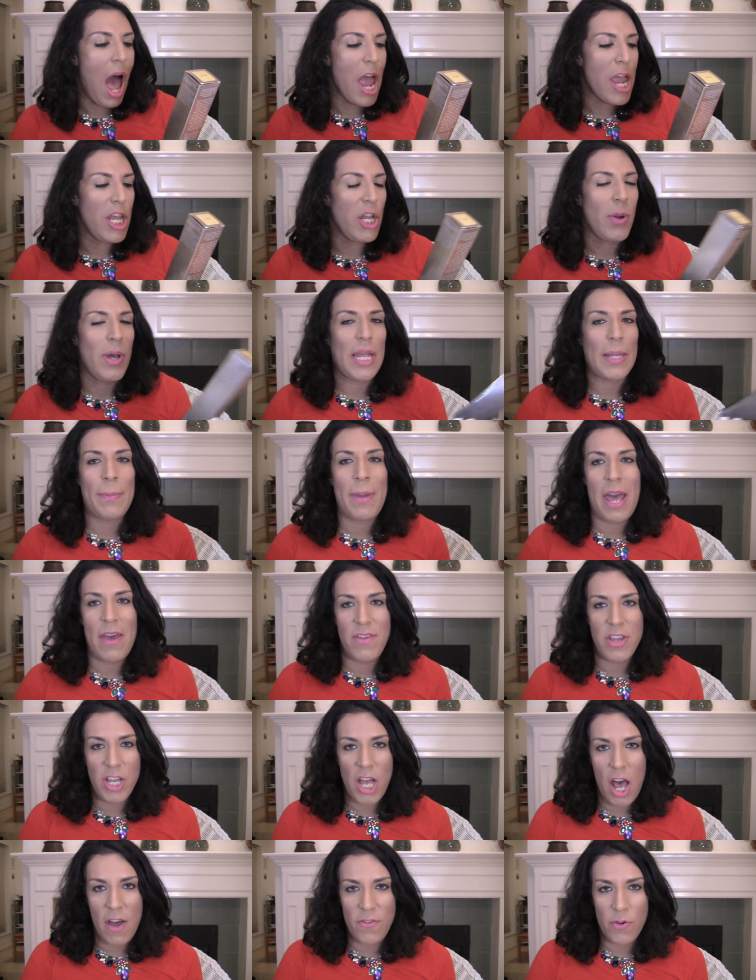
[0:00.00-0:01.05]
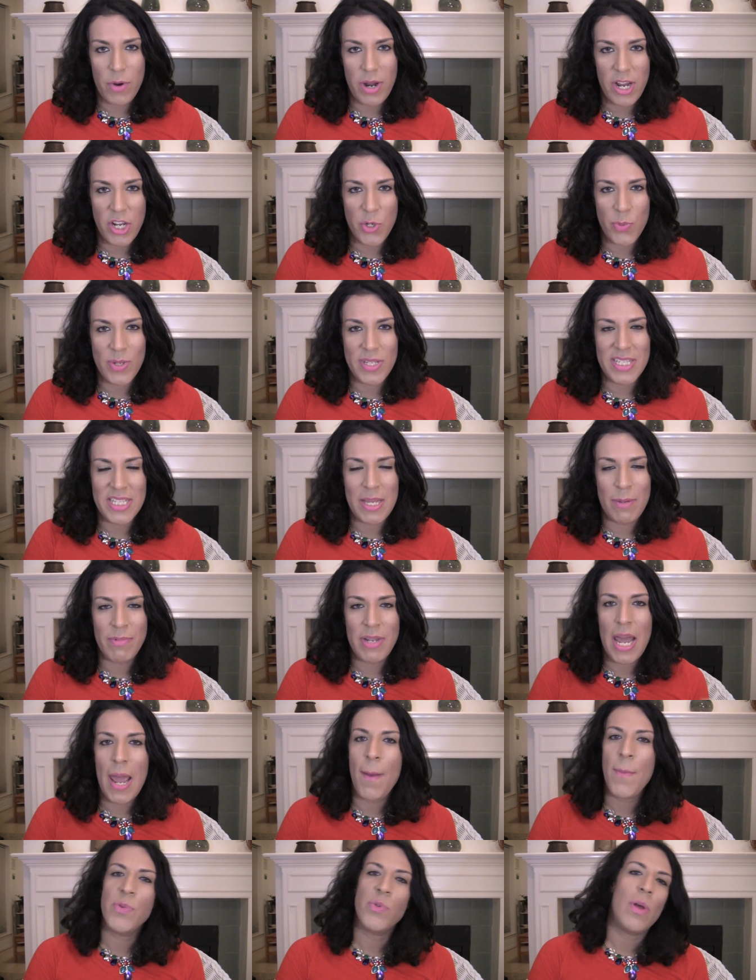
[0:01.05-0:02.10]
You know, I like my heavy coverage, but
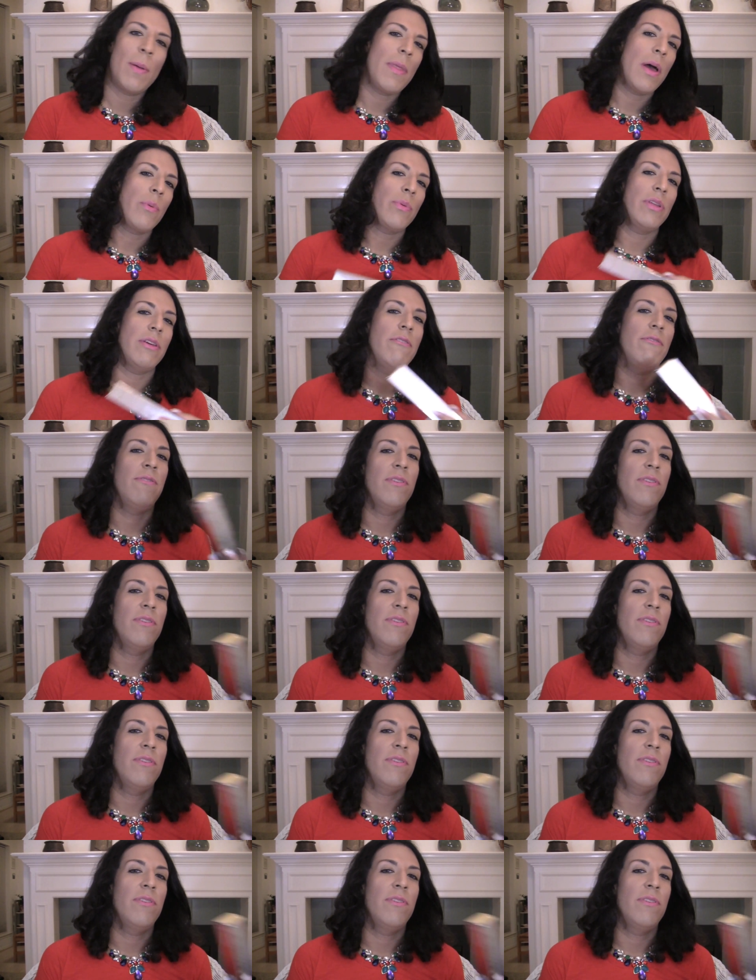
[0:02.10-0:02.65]
sometimes when I'm not really